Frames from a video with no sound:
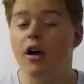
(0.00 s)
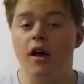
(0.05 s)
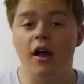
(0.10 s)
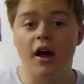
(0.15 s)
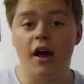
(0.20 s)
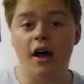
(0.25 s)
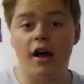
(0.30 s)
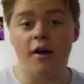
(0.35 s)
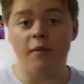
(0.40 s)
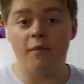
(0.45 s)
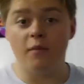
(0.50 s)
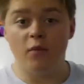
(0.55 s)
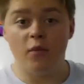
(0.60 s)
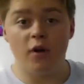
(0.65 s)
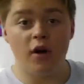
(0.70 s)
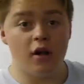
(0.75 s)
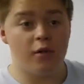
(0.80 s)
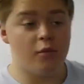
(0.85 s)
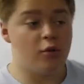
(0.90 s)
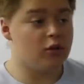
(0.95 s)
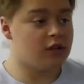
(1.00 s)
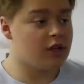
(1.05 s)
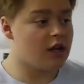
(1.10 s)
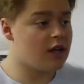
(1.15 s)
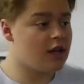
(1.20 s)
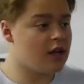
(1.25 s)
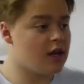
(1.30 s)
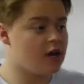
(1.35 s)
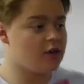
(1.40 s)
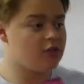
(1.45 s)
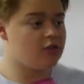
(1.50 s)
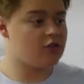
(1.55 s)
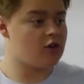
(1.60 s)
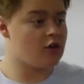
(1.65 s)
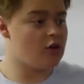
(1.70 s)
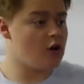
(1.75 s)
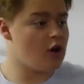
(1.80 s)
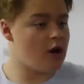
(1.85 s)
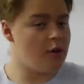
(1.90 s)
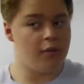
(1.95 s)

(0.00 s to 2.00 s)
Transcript: Right, um, well, I'm all done now, so